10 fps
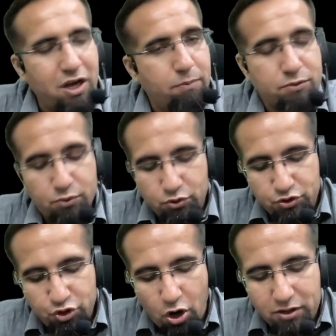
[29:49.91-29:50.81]
I'm
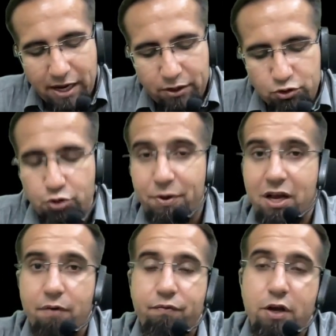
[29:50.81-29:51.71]
sure that you should be
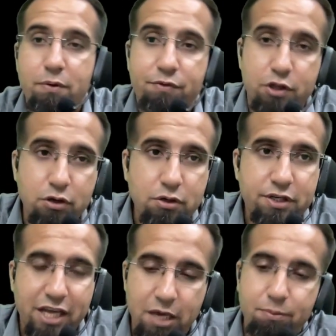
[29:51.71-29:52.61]
comfortable with the
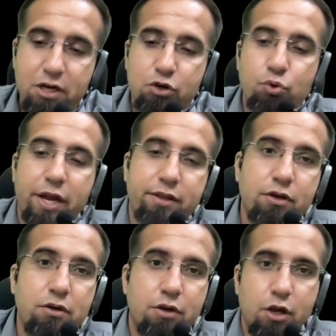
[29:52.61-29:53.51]
table to get
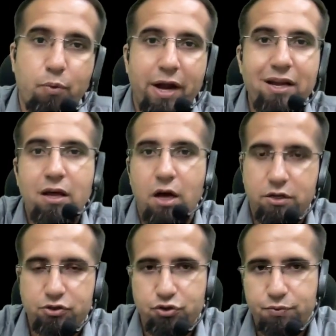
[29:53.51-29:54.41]
the required
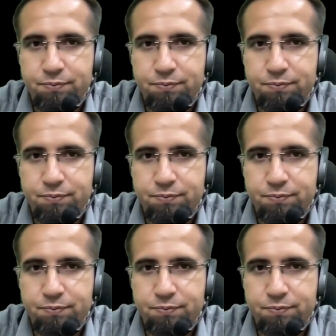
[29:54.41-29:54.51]
answer.